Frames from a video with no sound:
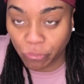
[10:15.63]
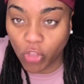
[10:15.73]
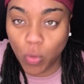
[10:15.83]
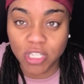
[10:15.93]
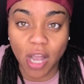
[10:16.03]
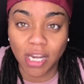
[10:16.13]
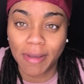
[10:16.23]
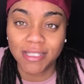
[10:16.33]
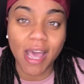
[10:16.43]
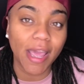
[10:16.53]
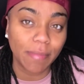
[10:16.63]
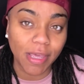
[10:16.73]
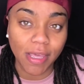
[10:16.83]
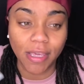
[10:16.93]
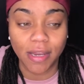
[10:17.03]
We're talking about
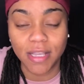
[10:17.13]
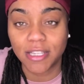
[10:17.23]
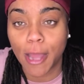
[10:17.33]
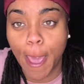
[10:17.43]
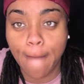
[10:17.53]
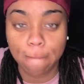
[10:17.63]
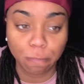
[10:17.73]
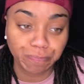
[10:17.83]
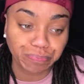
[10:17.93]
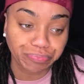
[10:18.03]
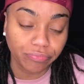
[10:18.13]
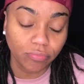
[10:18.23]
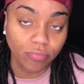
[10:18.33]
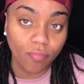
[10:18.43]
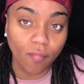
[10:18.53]
timing and this and that.
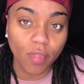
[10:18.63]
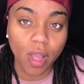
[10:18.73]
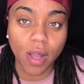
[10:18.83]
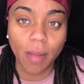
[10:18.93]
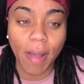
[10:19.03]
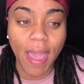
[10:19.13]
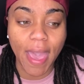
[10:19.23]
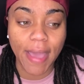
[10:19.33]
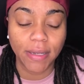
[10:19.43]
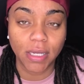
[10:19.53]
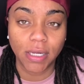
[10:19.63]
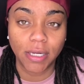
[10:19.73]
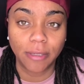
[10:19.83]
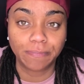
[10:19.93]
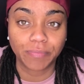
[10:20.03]

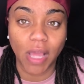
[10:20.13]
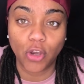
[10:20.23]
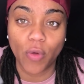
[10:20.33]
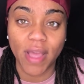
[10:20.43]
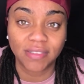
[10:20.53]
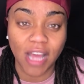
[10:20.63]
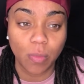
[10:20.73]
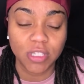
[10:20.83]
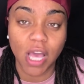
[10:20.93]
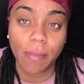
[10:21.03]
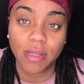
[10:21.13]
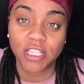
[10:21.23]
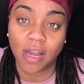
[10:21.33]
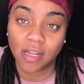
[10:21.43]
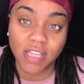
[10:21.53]
I knew S. Dot was coming.
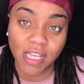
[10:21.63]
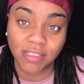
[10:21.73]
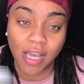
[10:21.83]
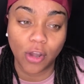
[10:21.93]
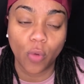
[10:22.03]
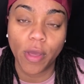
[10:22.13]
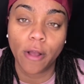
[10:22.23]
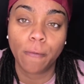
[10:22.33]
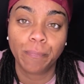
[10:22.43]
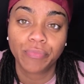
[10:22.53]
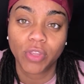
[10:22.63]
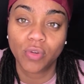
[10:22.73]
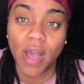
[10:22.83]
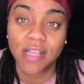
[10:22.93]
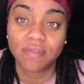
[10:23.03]
Shout out to S. Dot Noel. You
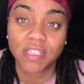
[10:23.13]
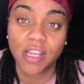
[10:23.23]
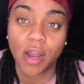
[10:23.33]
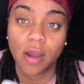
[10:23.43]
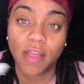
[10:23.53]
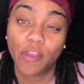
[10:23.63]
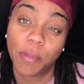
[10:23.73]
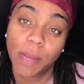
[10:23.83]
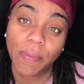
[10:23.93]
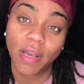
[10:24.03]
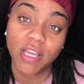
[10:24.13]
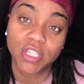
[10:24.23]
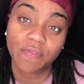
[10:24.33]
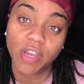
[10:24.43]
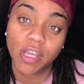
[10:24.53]
guys have seen her in the
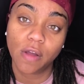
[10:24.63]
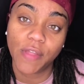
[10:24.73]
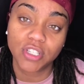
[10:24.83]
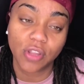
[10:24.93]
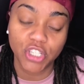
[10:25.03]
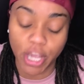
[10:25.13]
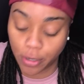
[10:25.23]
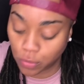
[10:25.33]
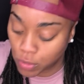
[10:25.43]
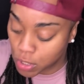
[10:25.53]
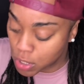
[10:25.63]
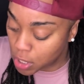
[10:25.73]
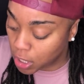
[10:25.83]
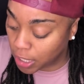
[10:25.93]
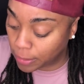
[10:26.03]
manipulation video that's on the channel.
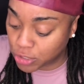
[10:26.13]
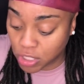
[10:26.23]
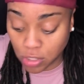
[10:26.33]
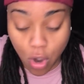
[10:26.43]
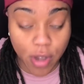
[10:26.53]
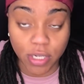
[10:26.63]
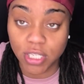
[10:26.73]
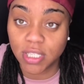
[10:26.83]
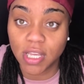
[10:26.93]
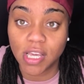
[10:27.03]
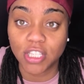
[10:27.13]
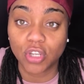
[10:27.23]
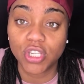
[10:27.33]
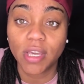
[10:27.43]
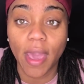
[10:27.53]
She's an artist. She sings. So
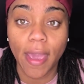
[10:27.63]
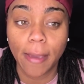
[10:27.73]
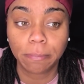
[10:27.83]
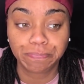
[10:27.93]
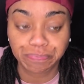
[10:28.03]
she came.